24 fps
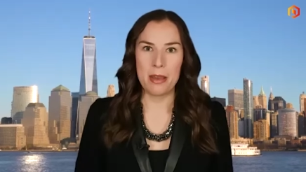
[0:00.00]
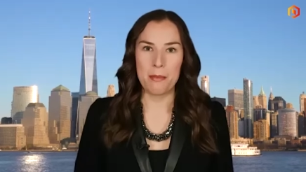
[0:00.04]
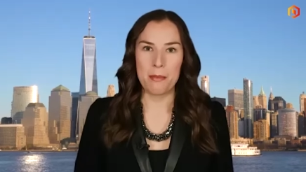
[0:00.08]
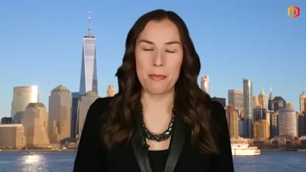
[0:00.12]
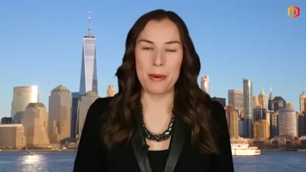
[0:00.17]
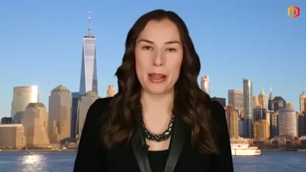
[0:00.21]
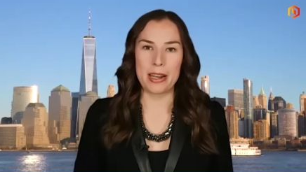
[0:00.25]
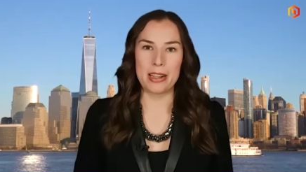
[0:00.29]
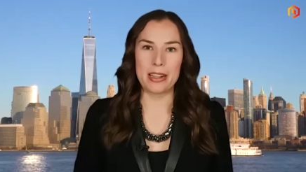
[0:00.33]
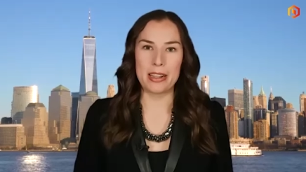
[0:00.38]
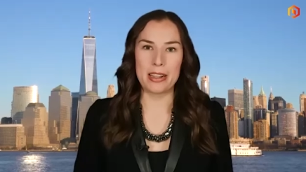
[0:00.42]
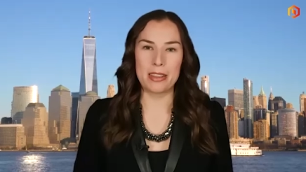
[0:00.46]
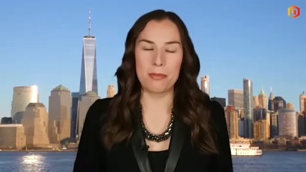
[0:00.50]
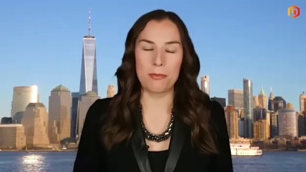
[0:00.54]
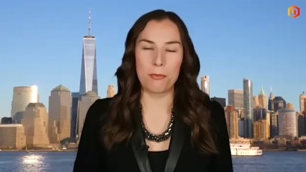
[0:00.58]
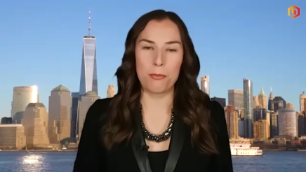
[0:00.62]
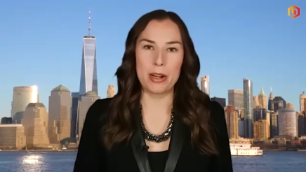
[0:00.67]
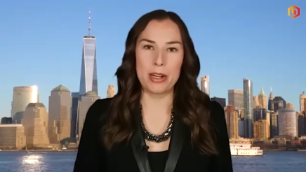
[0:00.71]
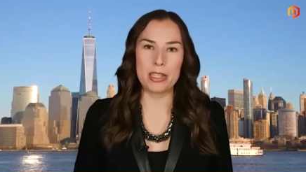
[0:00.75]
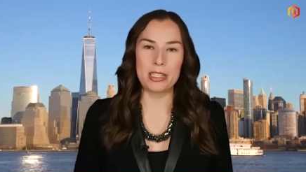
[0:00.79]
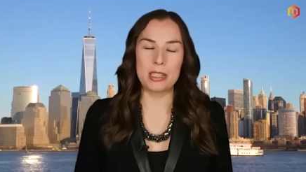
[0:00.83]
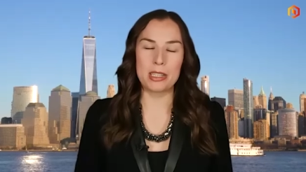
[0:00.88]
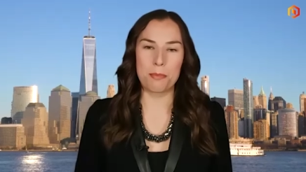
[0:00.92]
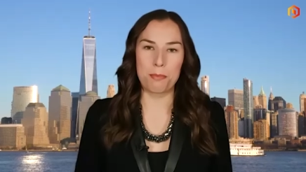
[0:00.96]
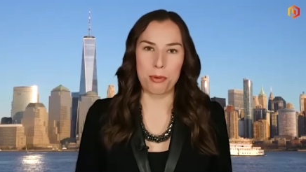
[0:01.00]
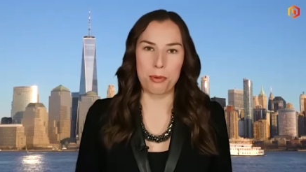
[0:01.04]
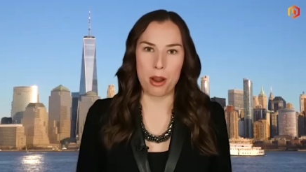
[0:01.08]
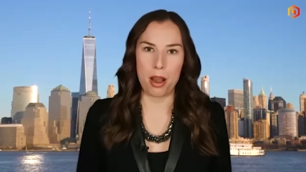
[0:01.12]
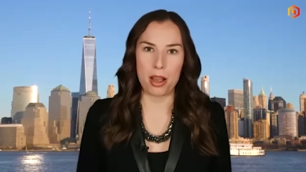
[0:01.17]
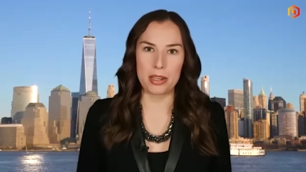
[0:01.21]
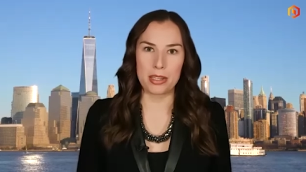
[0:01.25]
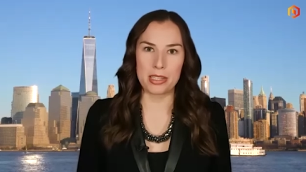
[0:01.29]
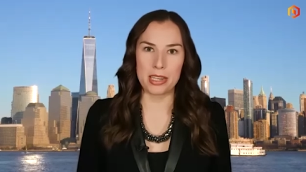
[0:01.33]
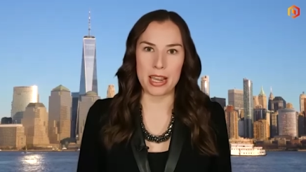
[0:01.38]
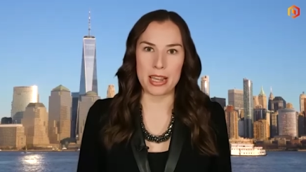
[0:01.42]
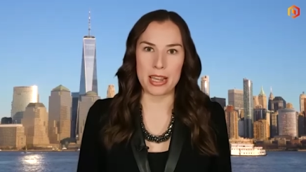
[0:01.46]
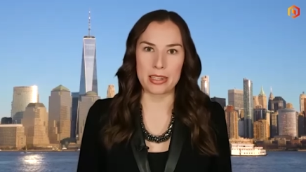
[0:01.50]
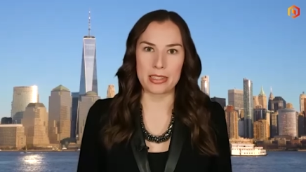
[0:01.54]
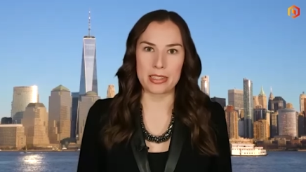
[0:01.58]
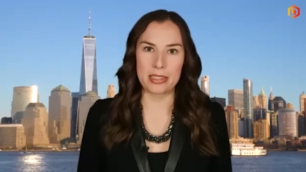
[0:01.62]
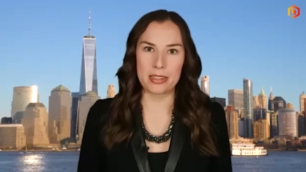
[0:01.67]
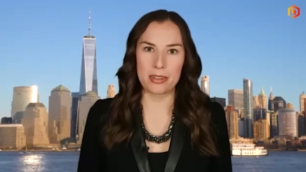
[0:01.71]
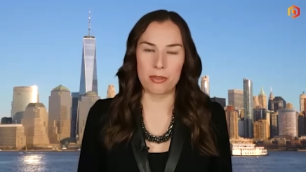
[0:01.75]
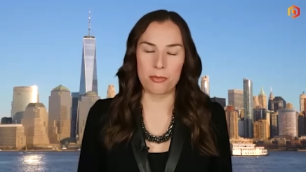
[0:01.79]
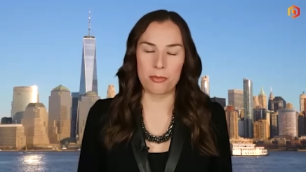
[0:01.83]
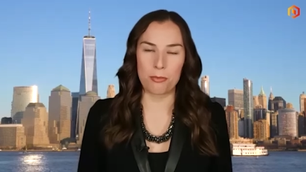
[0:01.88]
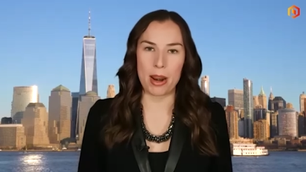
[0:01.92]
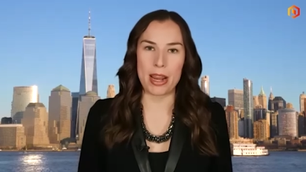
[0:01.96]
But what is the
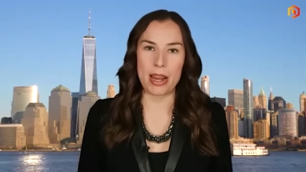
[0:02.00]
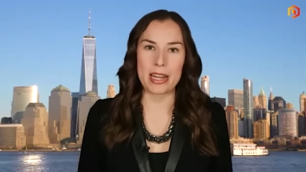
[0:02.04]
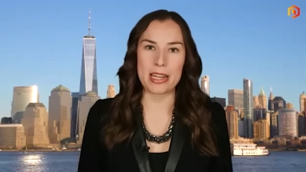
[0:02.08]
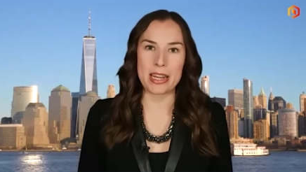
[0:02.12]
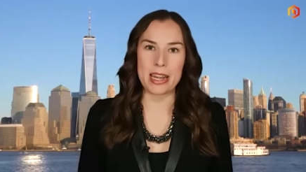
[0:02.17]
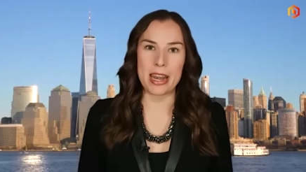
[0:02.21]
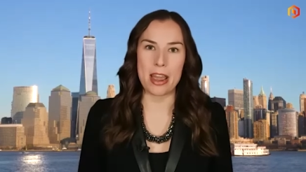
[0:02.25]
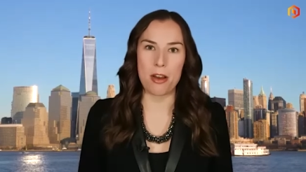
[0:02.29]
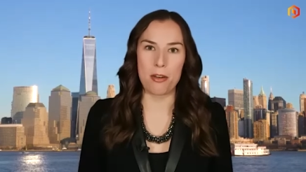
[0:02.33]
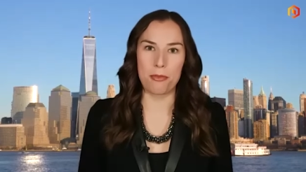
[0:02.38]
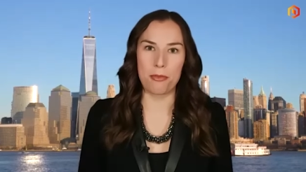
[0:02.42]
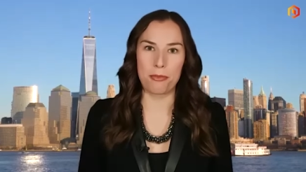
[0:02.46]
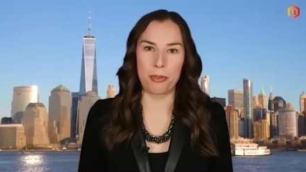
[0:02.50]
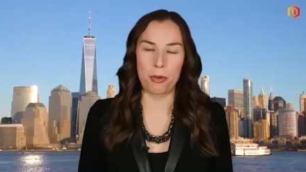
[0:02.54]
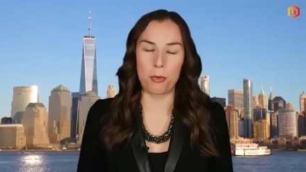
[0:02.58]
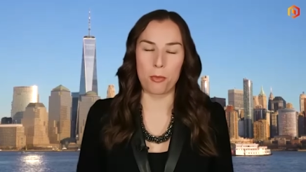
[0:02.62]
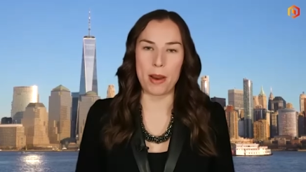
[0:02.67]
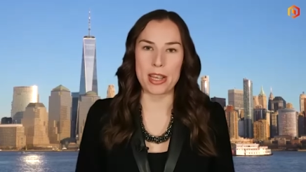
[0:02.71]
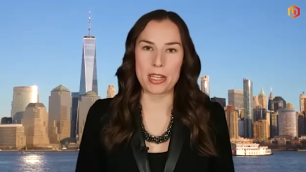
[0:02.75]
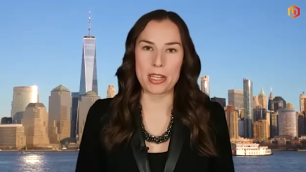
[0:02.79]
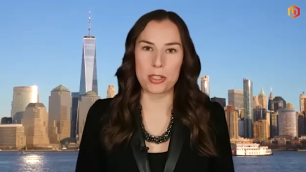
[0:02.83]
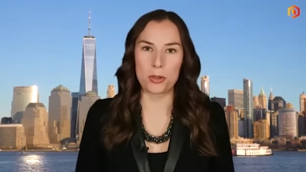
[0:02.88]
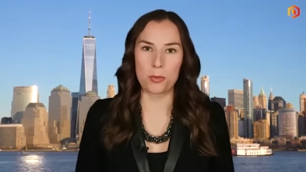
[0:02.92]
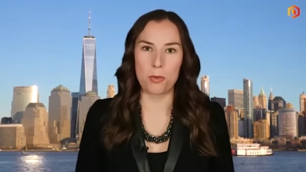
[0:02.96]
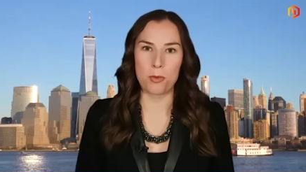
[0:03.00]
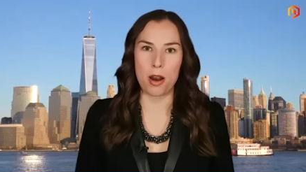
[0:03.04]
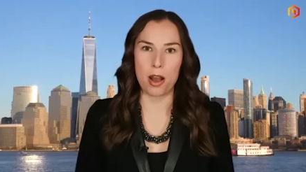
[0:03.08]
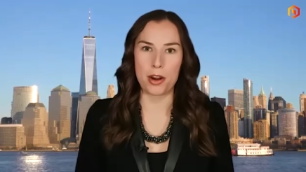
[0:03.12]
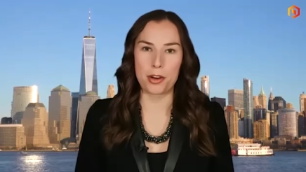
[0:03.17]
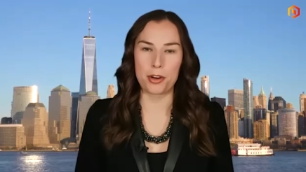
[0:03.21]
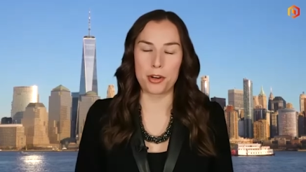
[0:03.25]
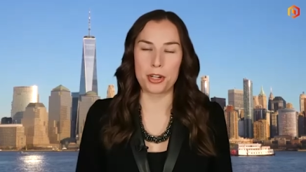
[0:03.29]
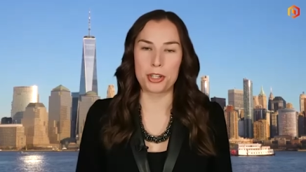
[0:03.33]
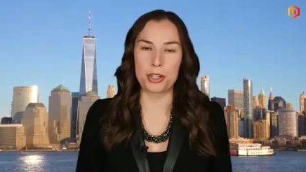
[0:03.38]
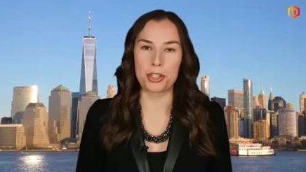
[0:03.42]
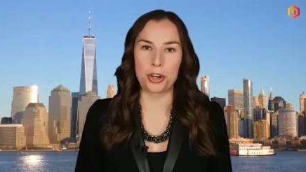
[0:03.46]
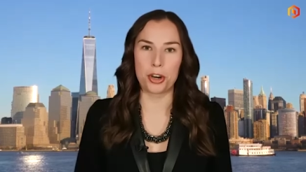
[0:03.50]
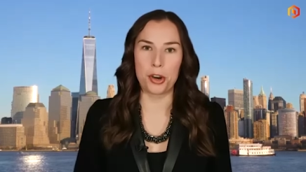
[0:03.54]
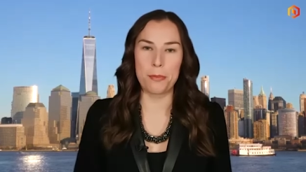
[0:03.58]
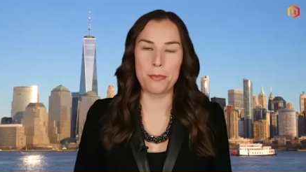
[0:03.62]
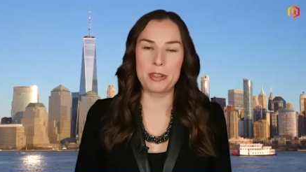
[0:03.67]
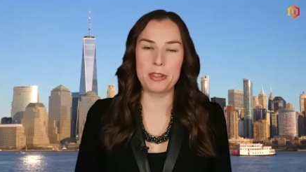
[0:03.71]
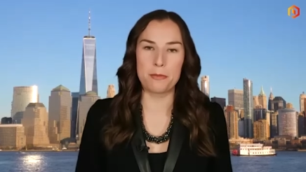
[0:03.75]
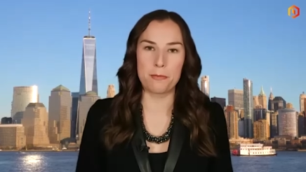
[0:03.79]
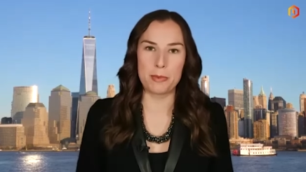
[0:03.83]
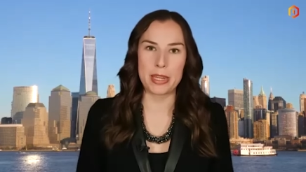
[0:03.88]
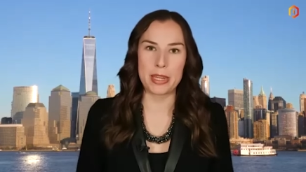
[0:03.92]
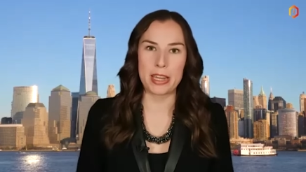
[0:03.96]
process right now for Westwater in terms
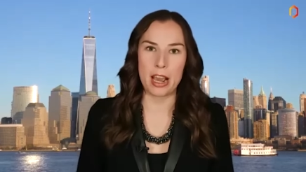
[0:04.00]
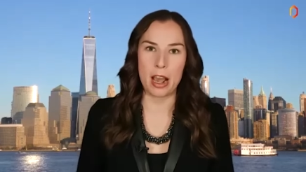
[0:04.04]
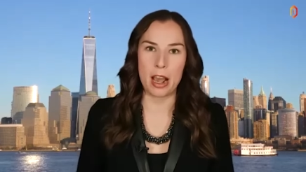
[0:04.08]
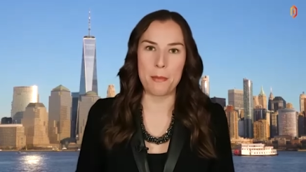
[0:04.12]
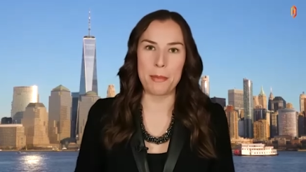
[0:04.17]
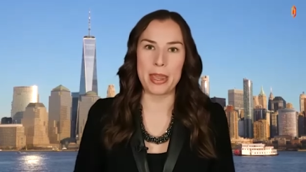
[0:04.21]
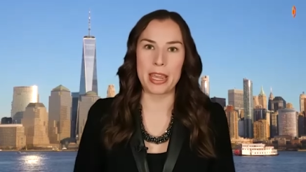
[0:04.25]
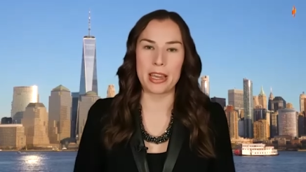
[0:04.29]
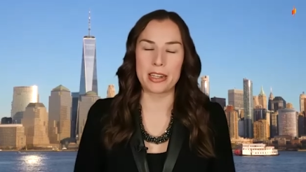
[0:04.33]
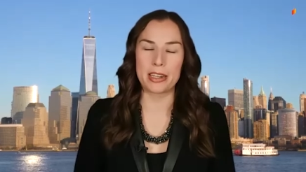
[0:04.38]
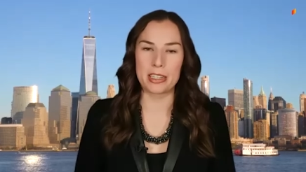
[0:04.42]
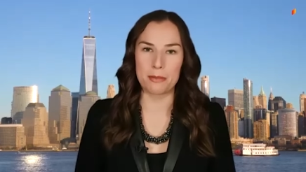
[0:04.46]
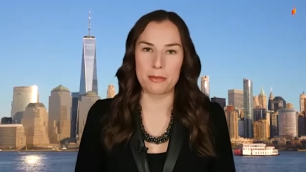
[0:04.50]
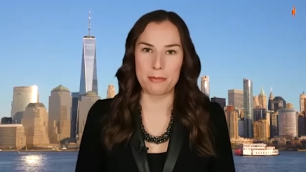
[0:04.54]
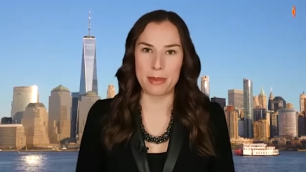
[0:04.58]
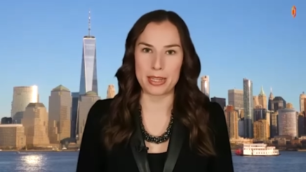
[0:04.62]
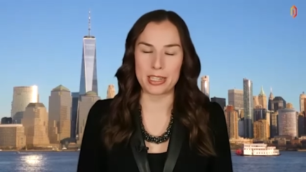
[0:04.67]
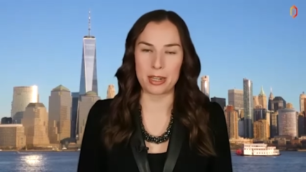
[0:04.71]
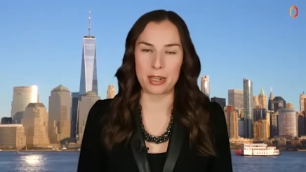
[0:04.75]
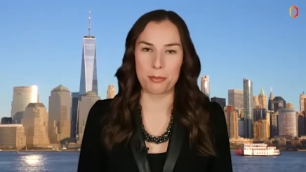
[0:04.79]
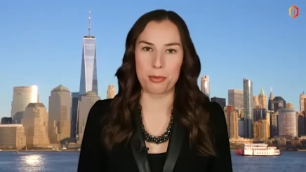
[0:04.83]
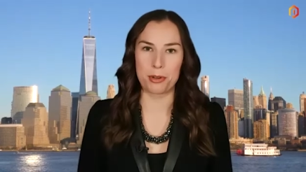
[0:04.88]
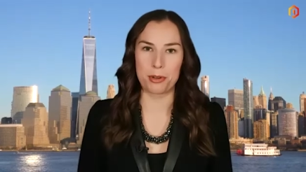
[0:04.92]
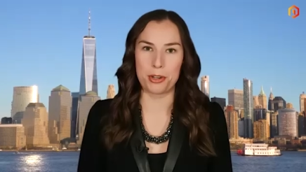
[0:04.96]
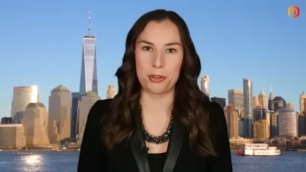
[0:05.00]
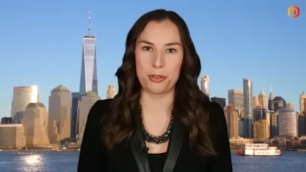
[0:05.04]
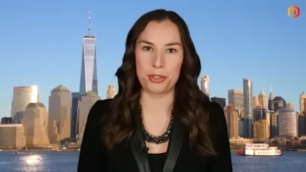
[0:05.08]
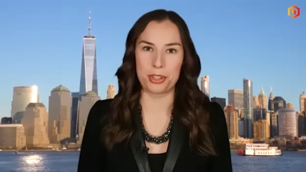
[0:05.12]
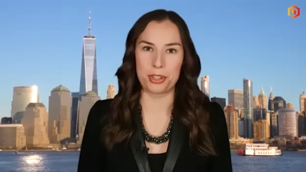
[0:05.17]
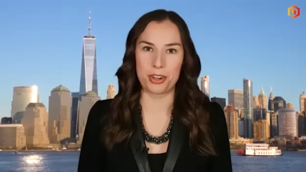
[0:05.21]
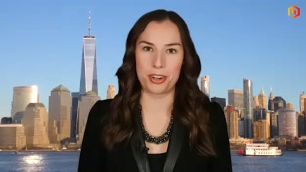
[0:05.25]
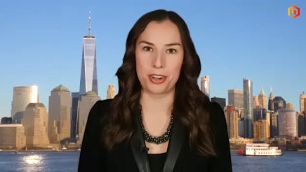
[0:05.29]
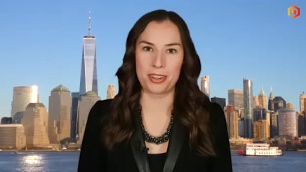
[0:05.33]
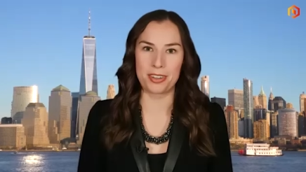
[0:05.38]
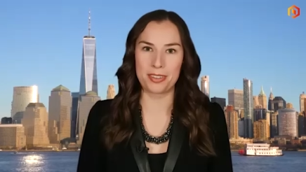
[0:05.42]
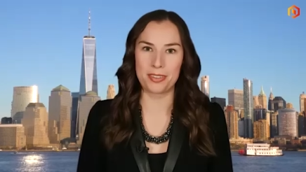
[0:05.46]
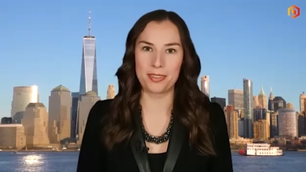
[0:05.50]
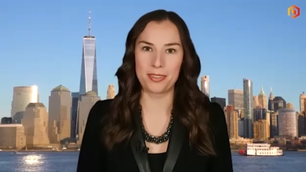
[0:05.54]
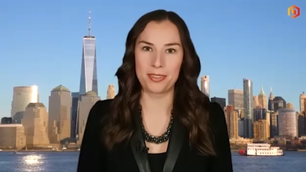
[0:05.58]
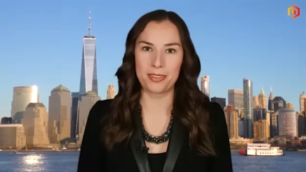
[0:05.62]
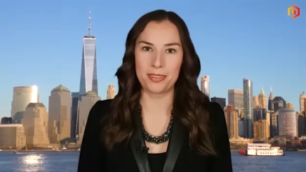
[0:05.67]
of becoming a domestic producer?